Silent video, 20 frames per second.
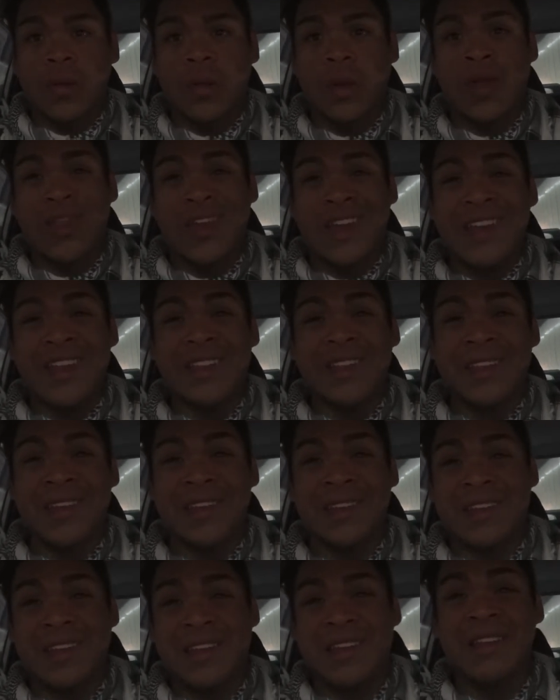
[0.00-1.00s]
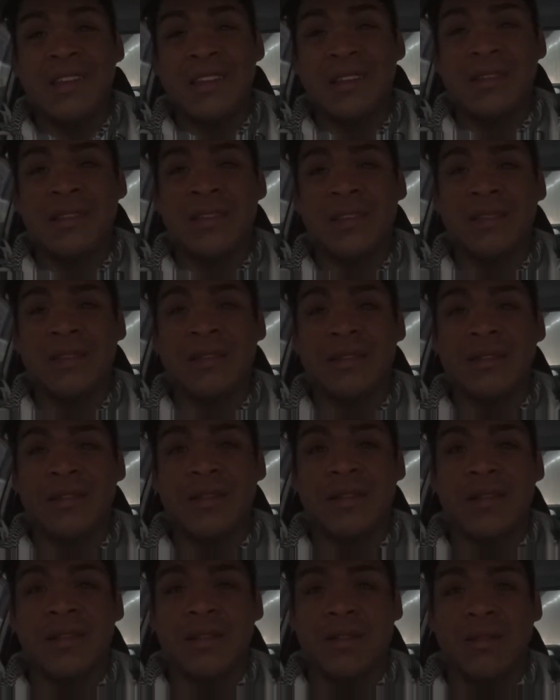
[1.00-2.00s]
where the incident is
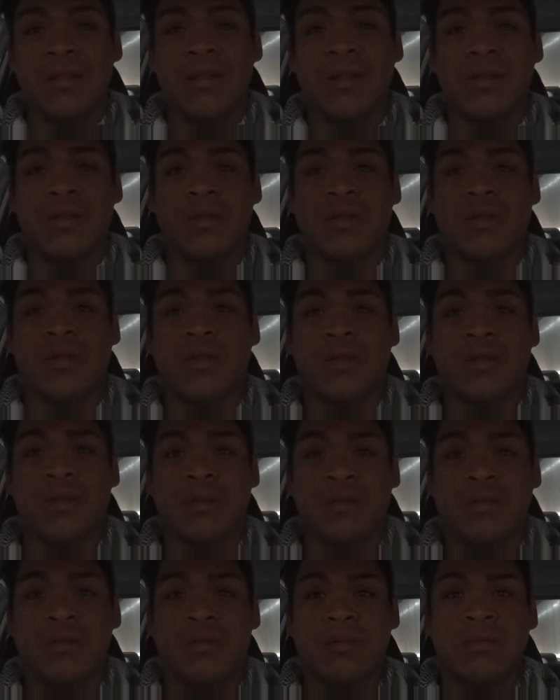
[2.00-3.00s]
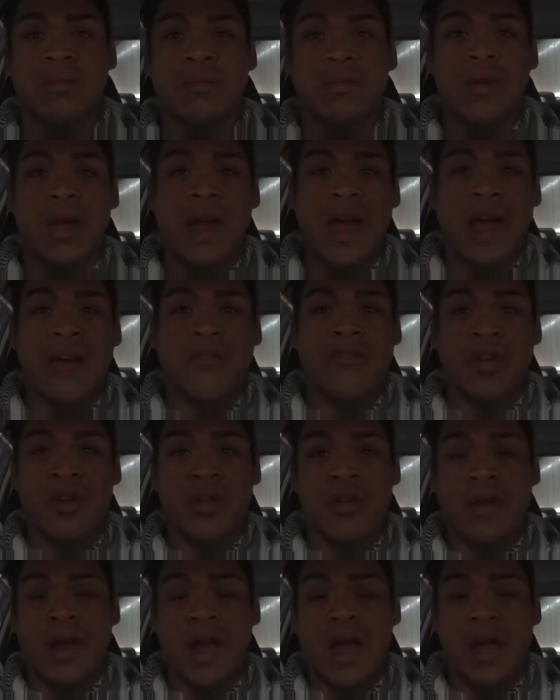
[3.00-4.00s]
is still
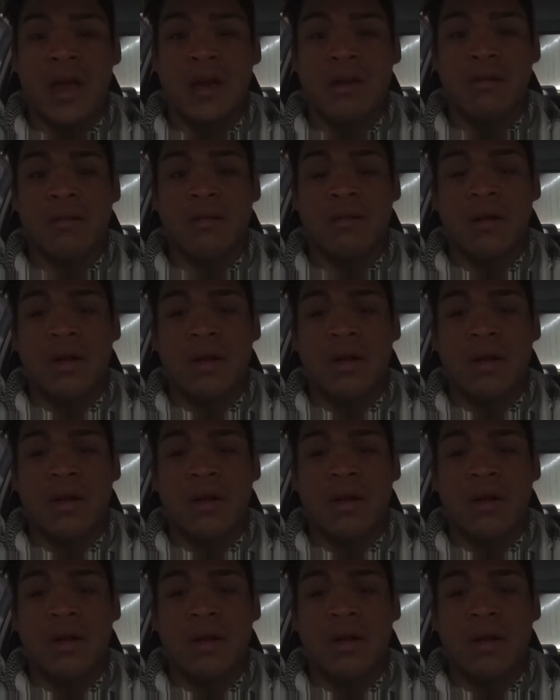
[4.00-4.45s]
further ahead.